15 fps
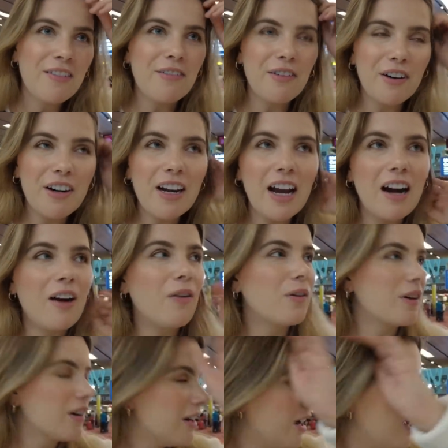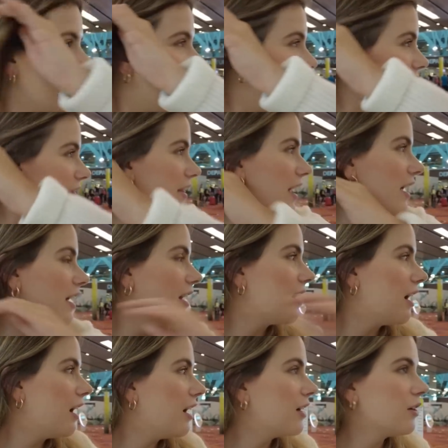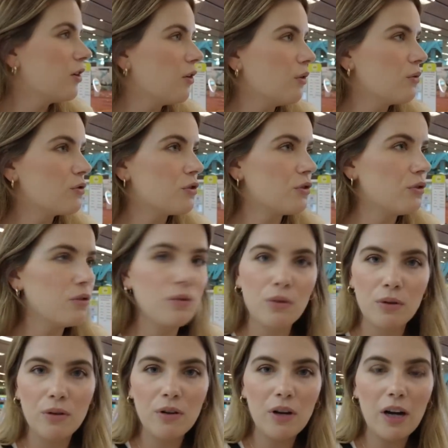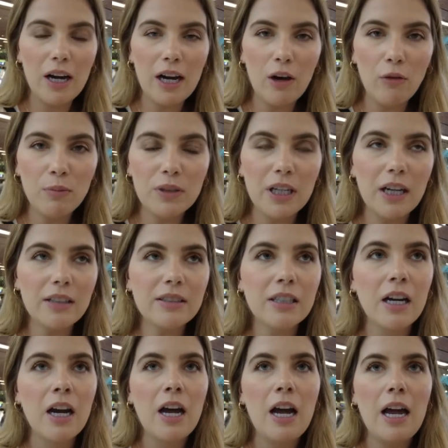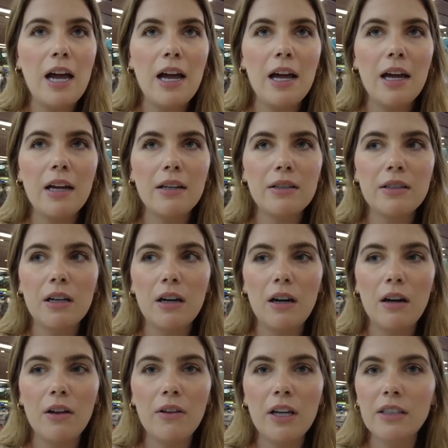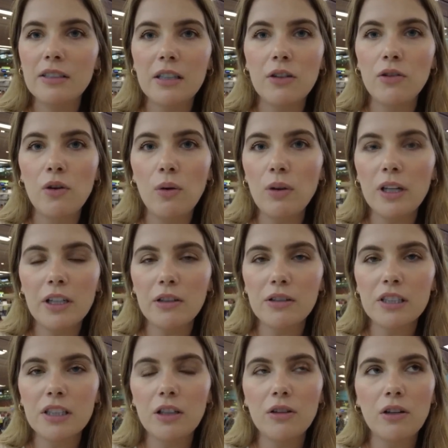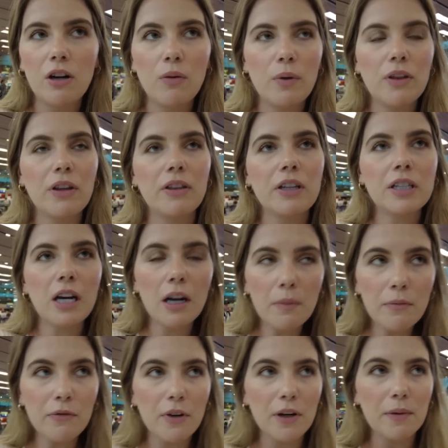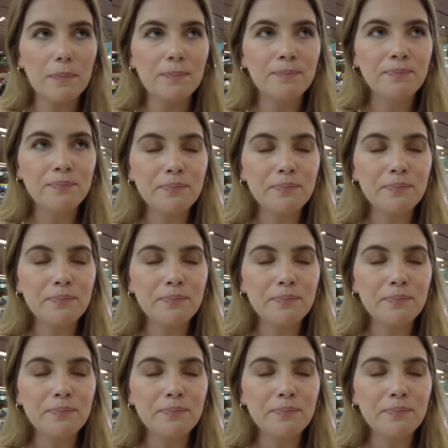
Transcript: for an hour and then I go to a help desk and they said, no, like you're still not within the time frame.